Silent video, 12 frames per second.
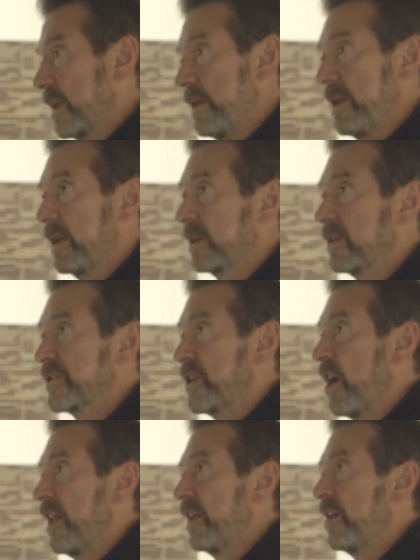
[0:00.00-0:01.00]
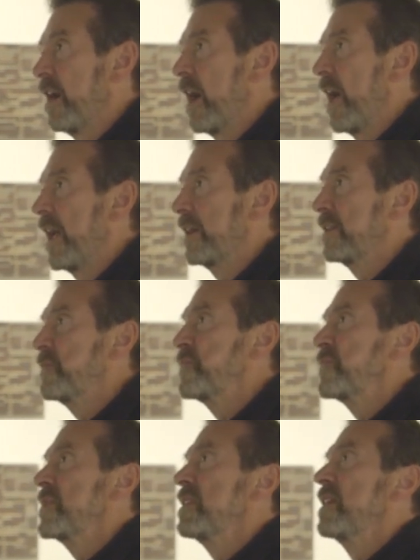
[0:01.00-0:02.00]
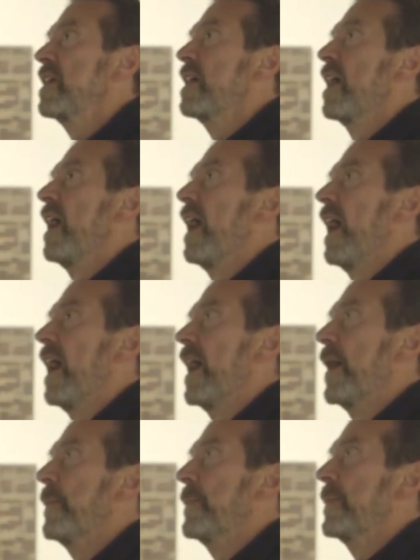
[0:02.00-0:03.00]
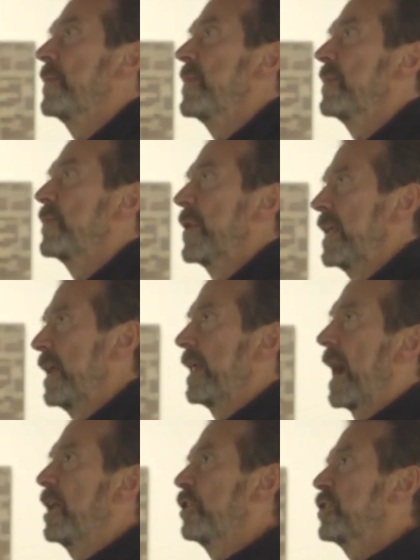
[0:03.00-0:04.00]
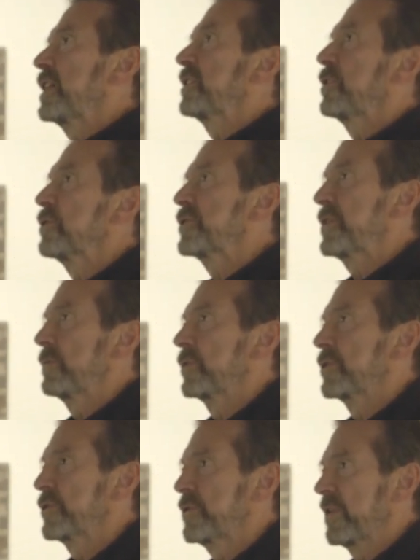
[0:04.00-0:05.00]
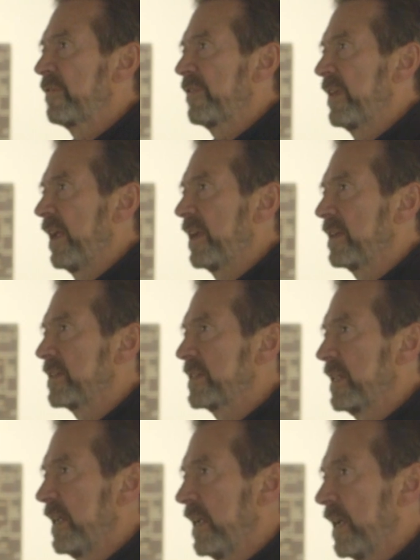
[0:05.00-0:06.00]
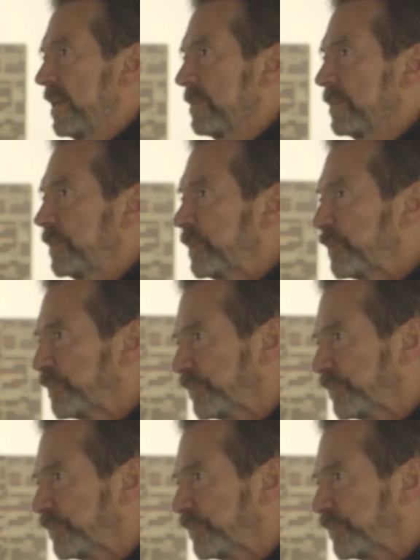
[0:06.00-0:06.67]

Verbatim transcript: it goes on and on. Um, I look at those sort of things in